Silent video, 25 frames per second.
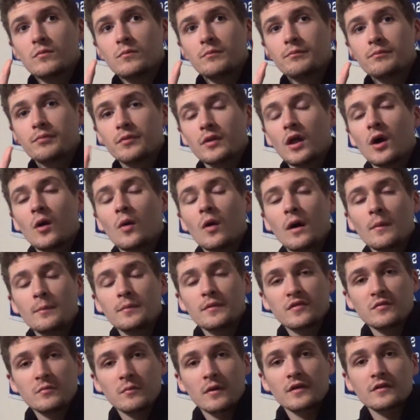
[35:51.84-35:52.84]
blow up
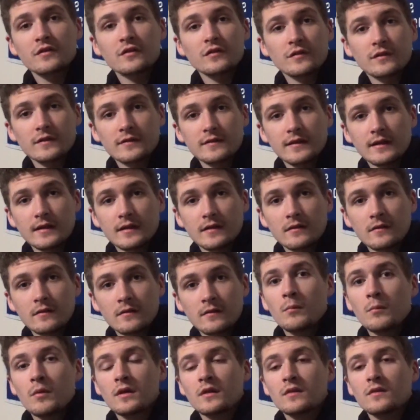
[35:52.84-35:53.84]
as much as it did.
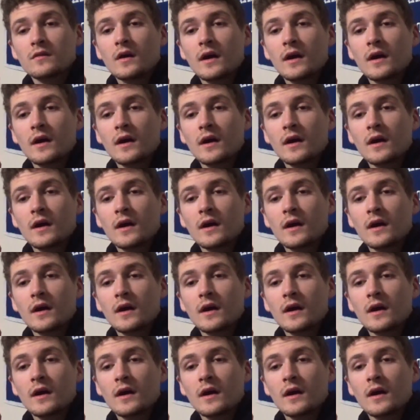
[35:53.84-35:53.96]
But